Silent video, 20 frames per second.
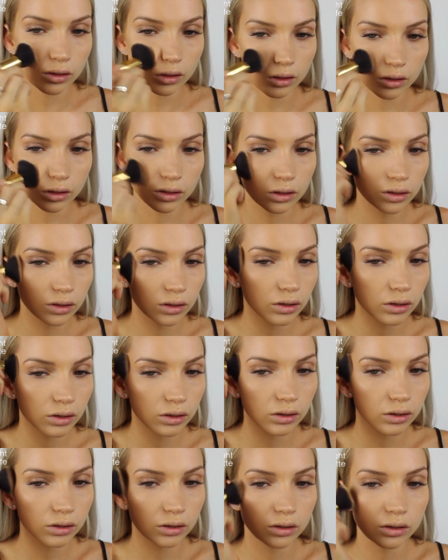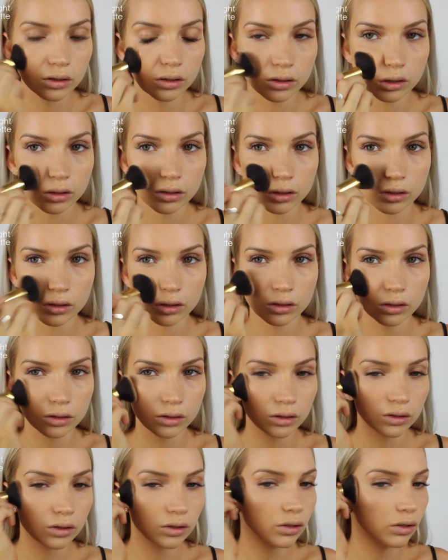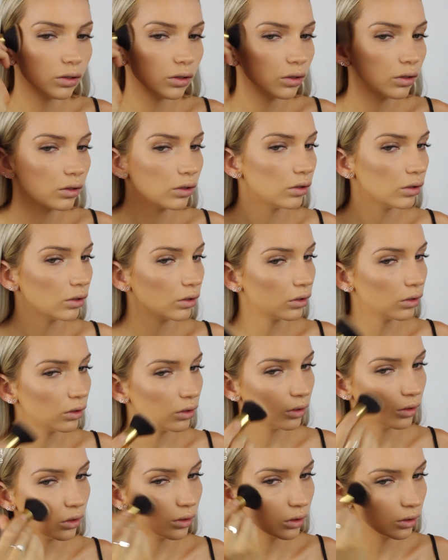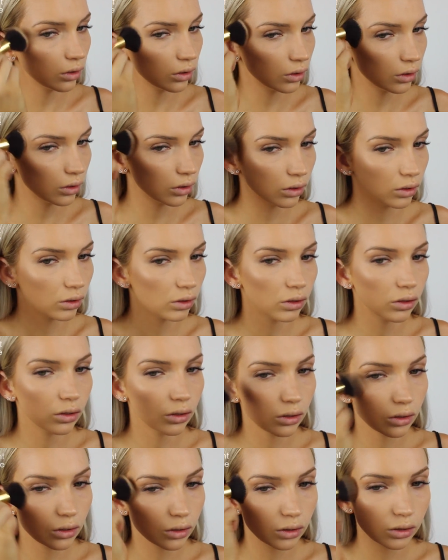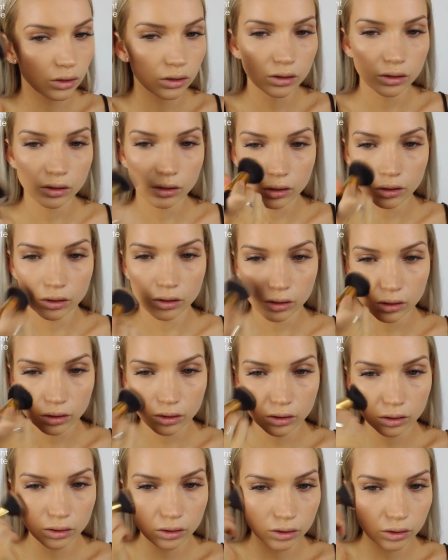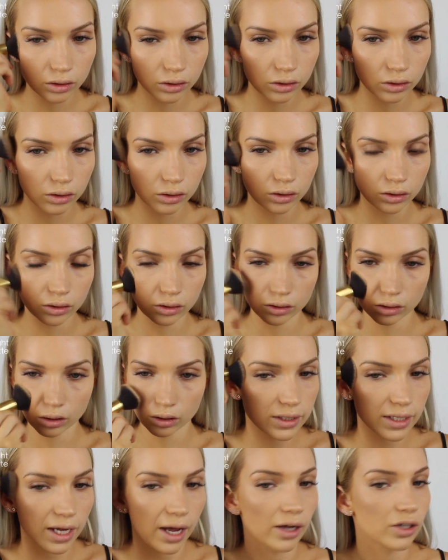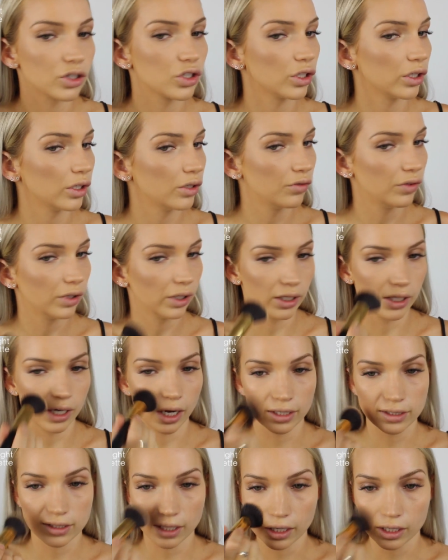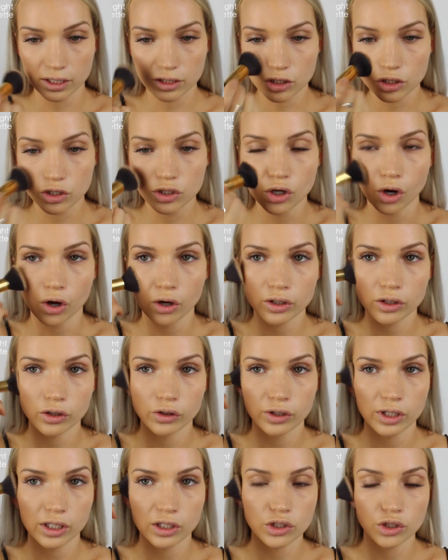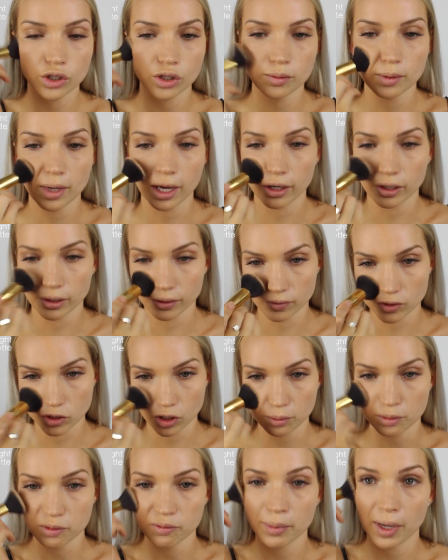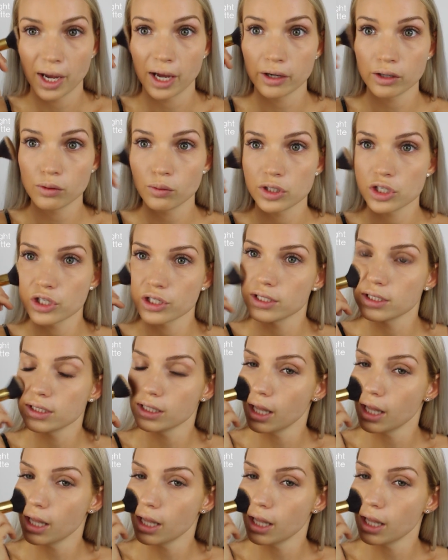Really hope this doesn't screw up the whole look. And I'm just going to press this into the skin. It's actually really nice and it's not looking too bad over top of powder, which is